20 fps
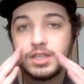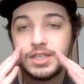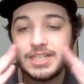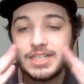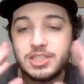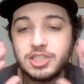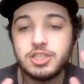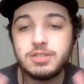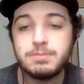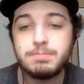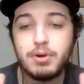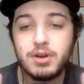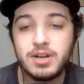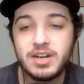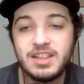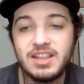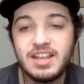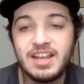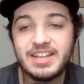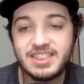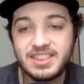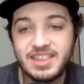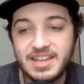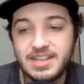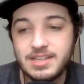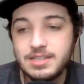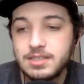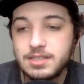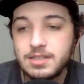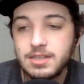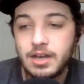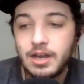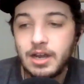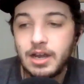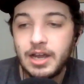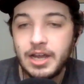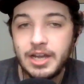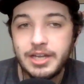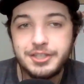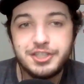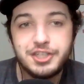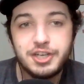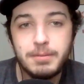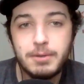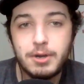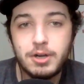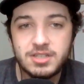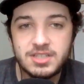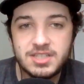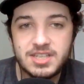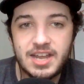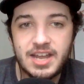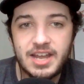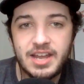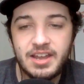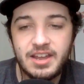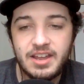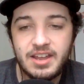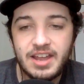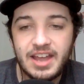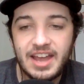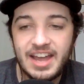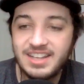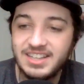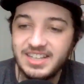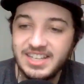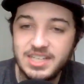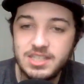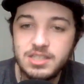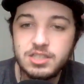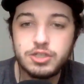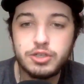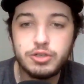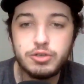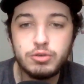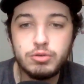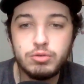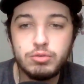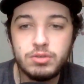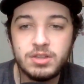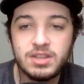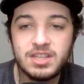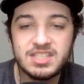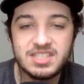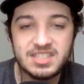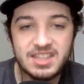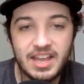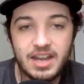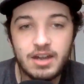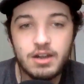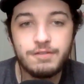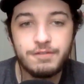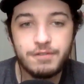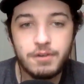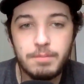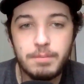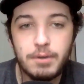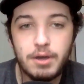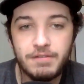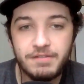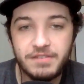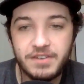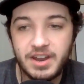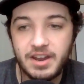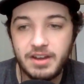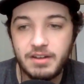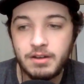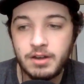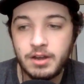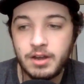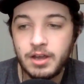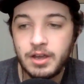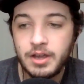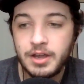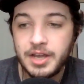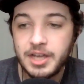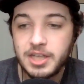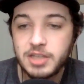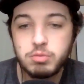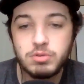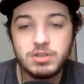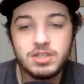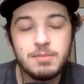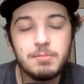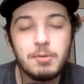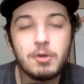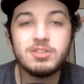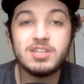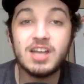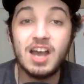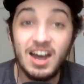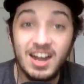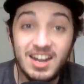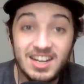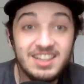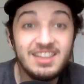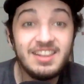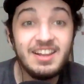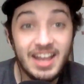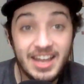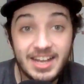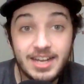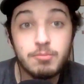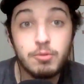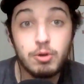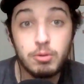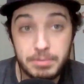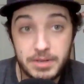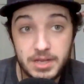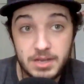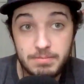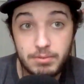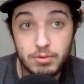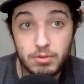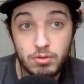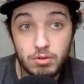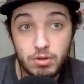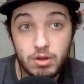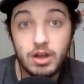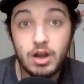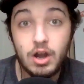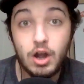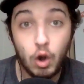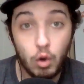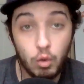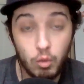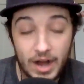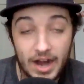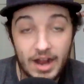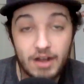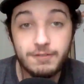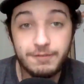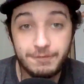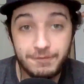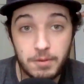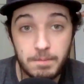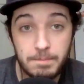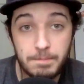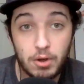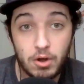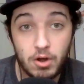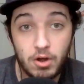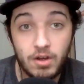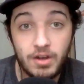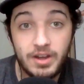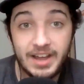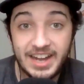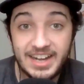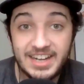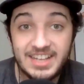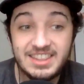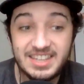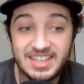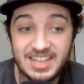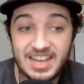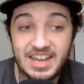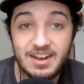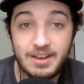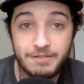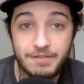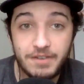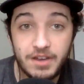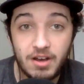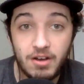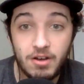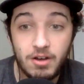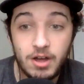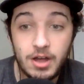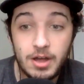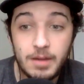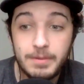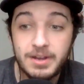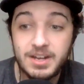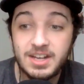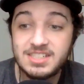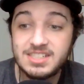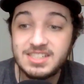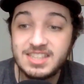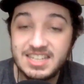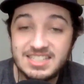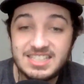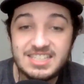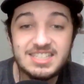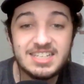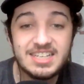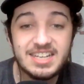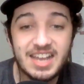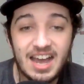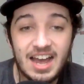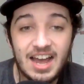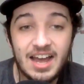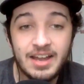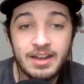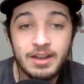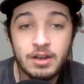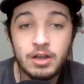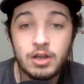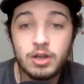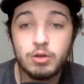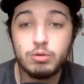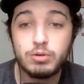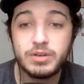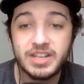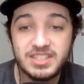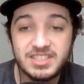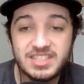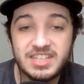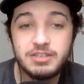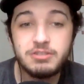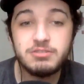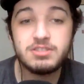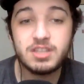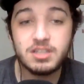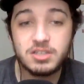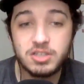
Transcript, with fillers: let's just put it like this Jim Irsay, at least to the standard football fan, is one of the most unlikable people around football and in the NFL because this is a guy who continues